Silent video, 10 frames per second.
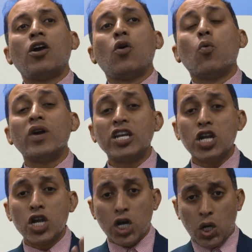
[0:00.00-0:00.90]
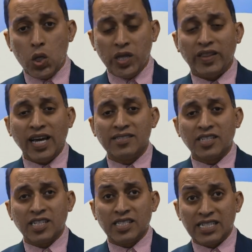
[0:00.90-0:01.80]
We know that the
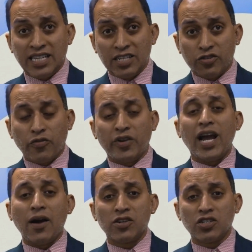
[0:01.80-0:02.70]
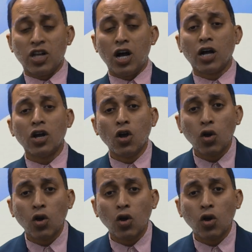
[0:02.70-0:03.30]
SHSAT is 3 hours long.